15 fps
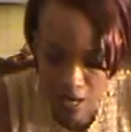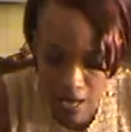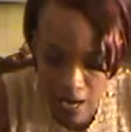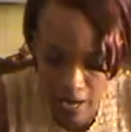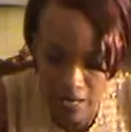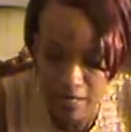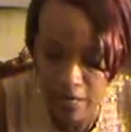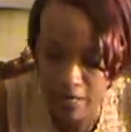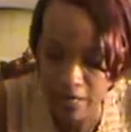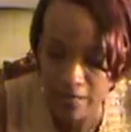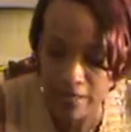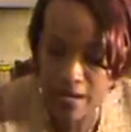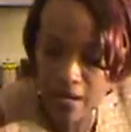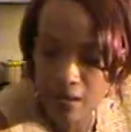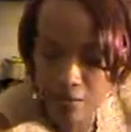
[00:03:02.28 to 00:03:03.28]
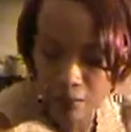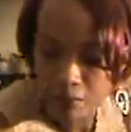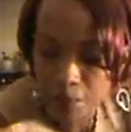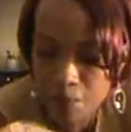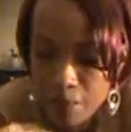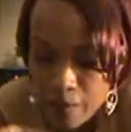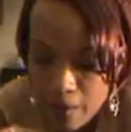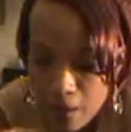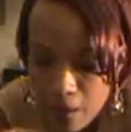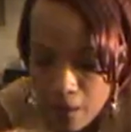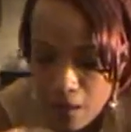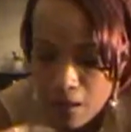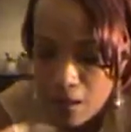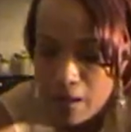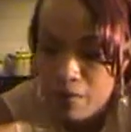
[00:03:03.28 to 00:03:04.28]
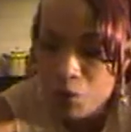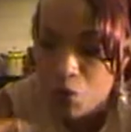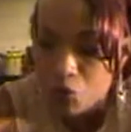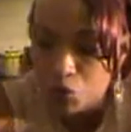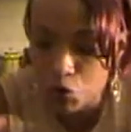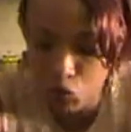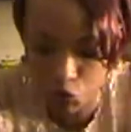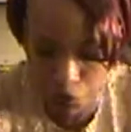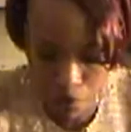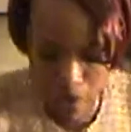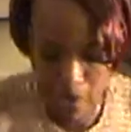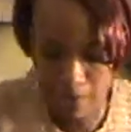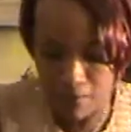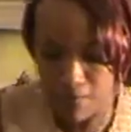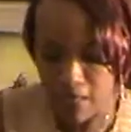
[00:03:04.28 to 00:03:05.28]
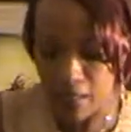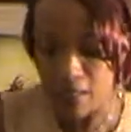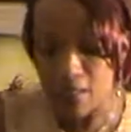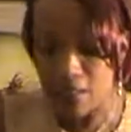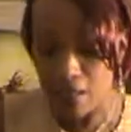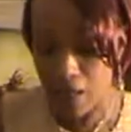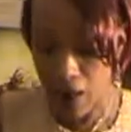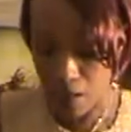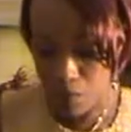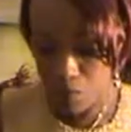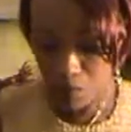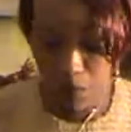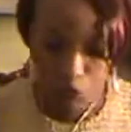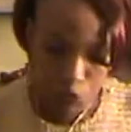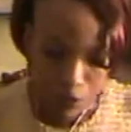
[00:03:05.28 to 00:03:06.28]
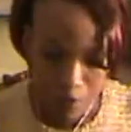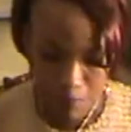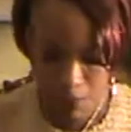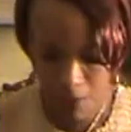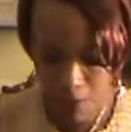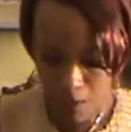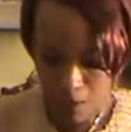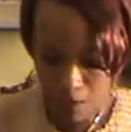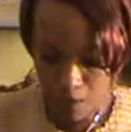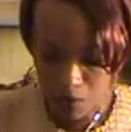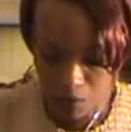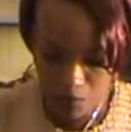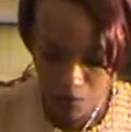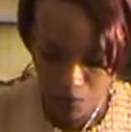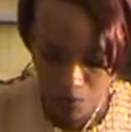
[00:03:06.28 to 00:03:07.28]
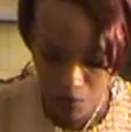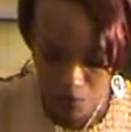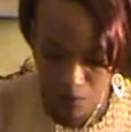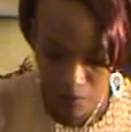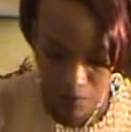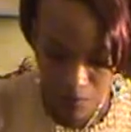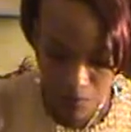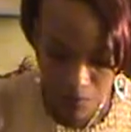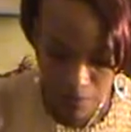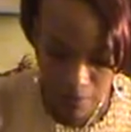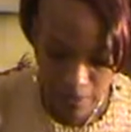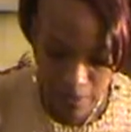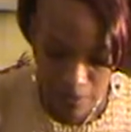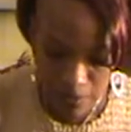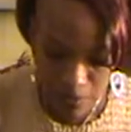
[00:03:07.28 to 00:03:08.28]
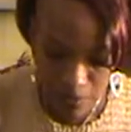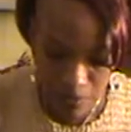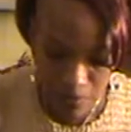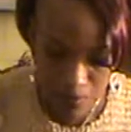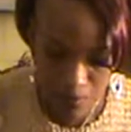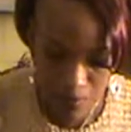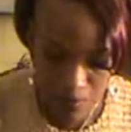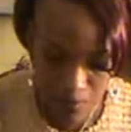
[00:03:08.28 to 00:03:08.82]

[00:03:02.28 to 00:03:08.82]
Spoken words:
I lay it down. I'm going to try and make a design with my shrimp. So let's see what I can do.